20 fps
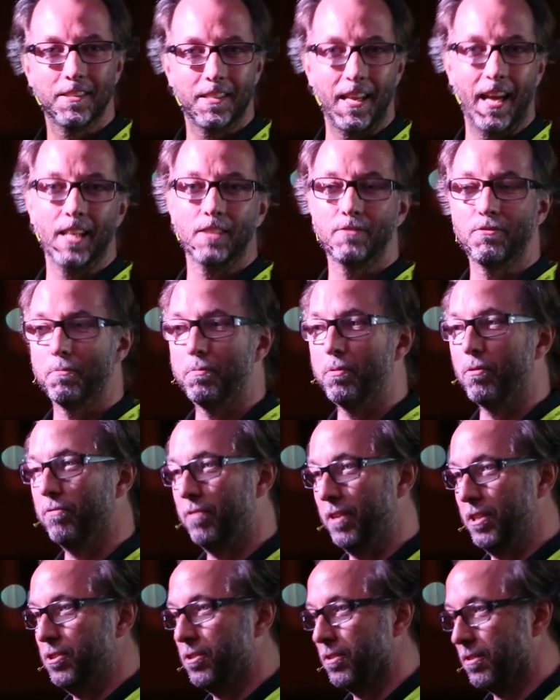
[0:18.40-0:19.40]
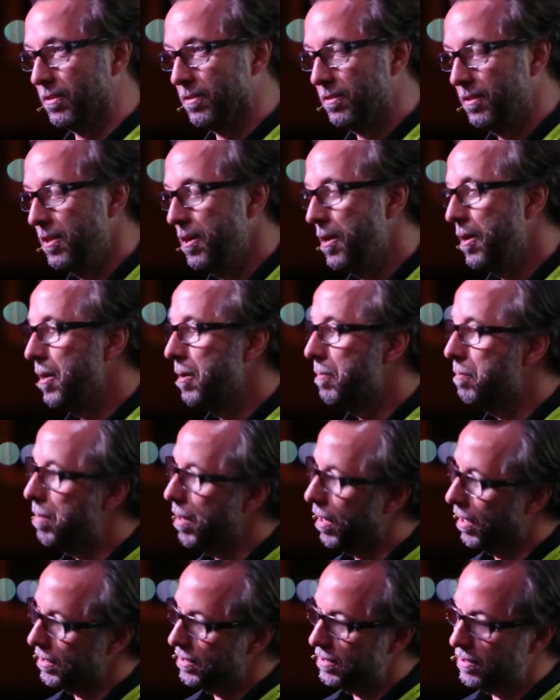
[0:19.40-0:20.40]
stands for professional,
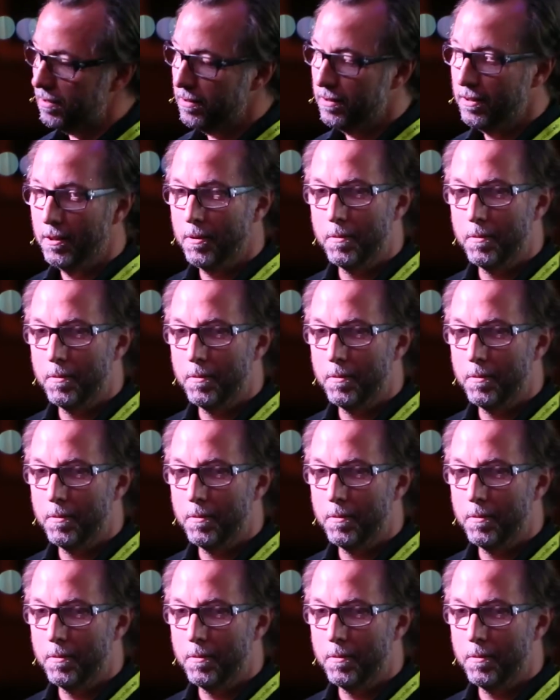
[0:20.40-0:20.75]
but